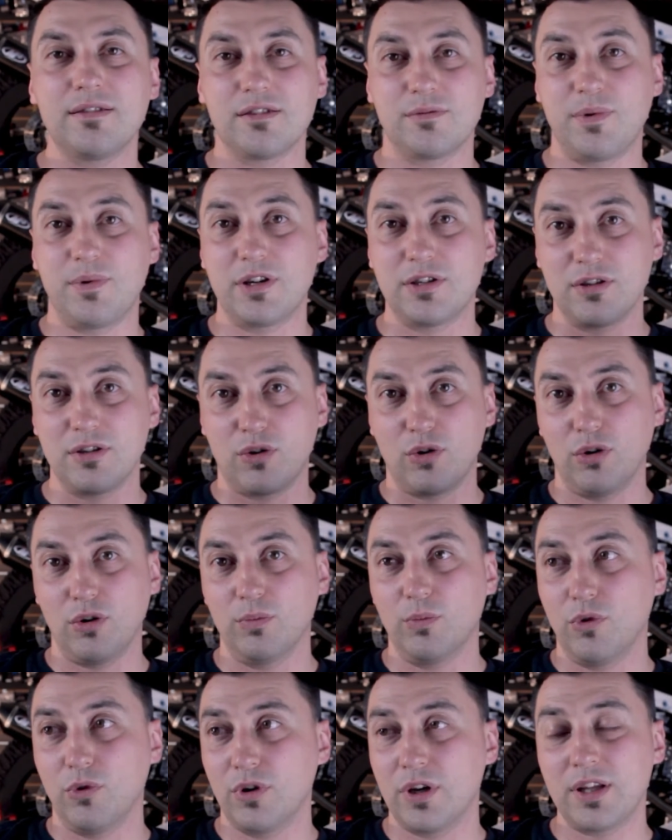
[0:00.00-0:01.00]
especially
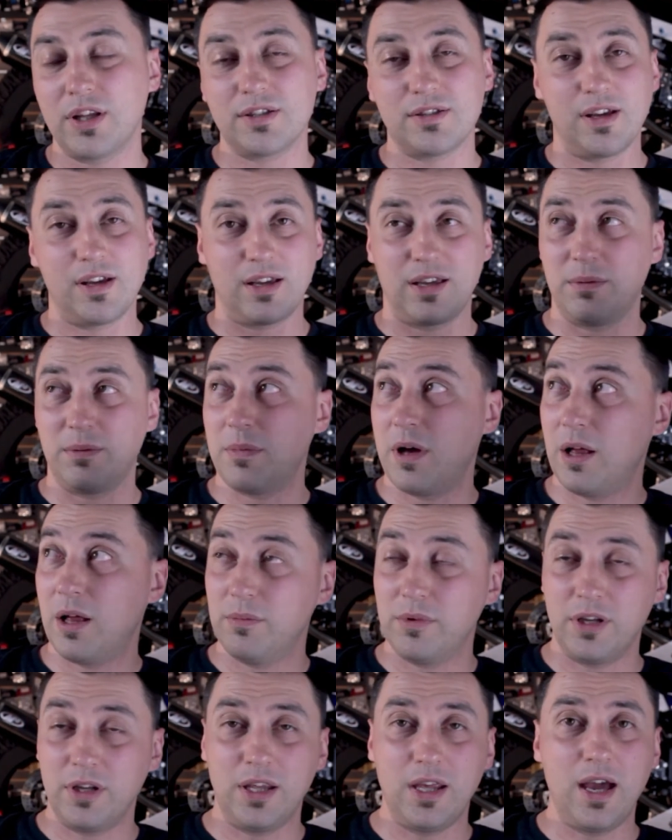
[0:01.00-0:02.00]
cold mornings, like in
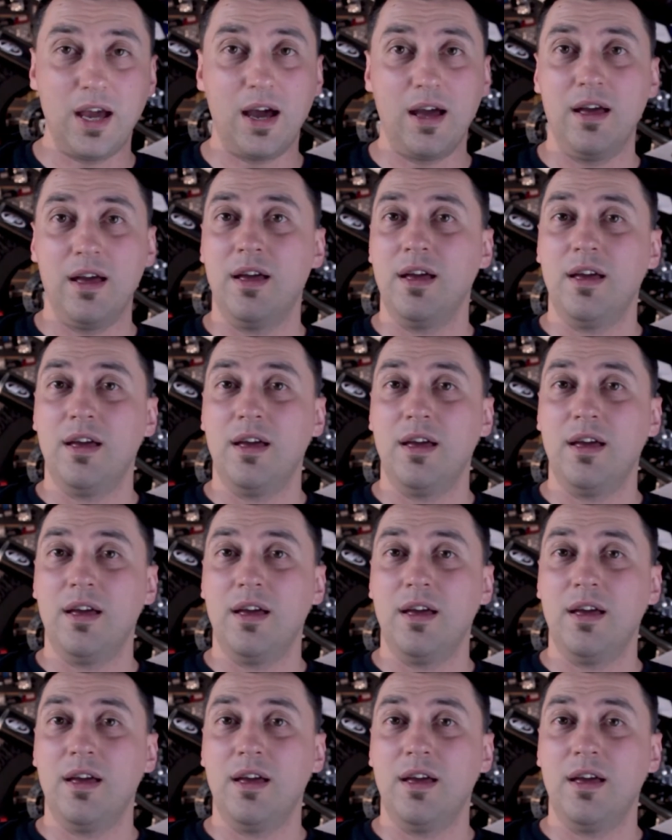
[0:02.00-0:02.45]
Melbourne here.